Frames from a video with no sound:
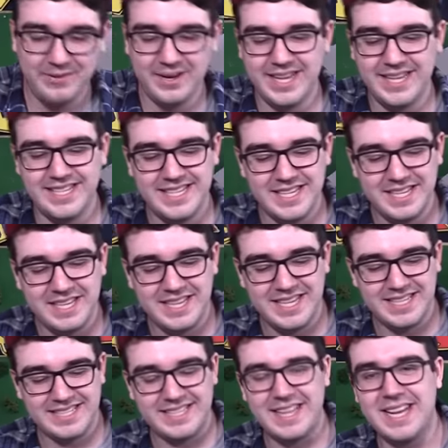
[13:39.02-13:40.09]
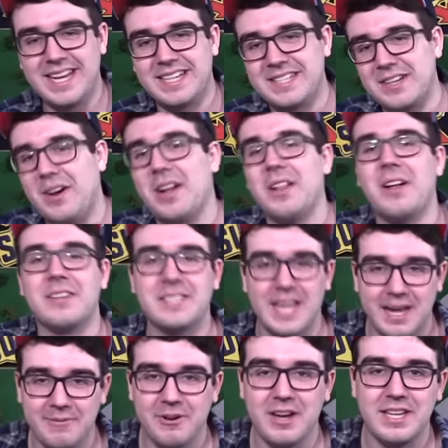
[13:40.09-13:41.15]
what I did to these things. So a long
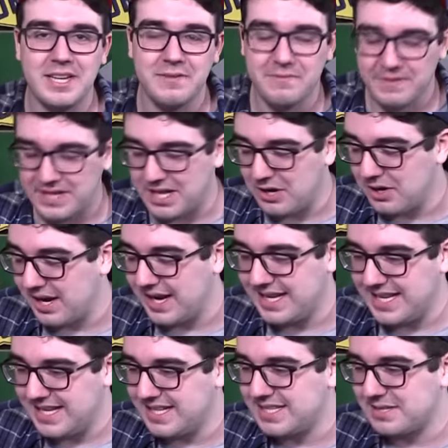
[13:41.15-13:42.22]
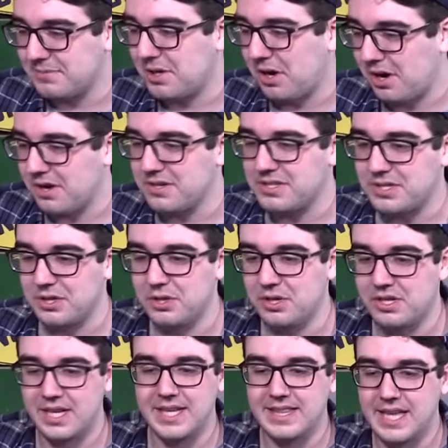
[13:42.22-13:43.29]
time ago, I did a video and I needed some cars to
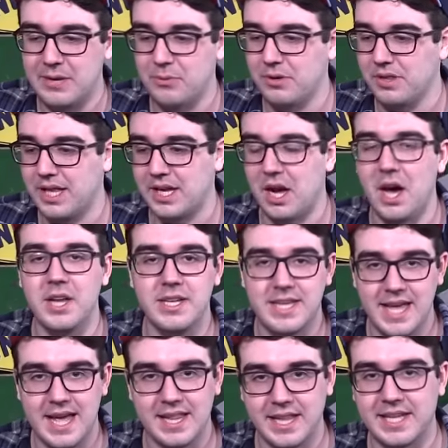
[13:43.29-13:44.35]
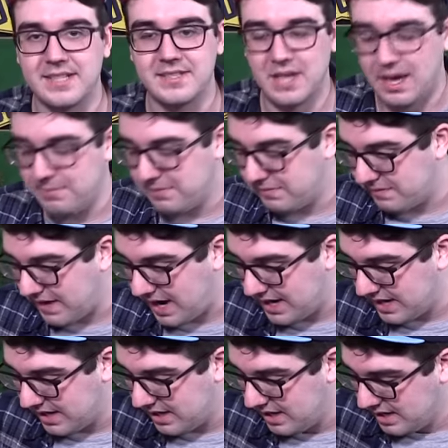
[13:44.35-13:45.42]
look like they were like undead, like
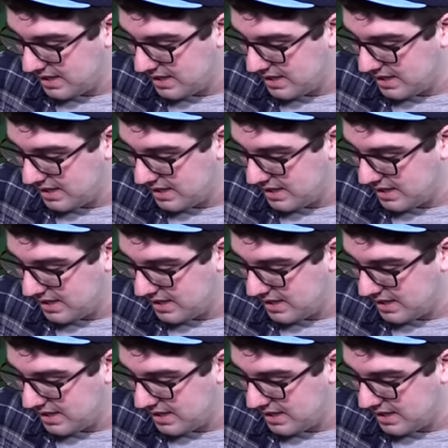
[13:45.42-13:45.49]
zombified. And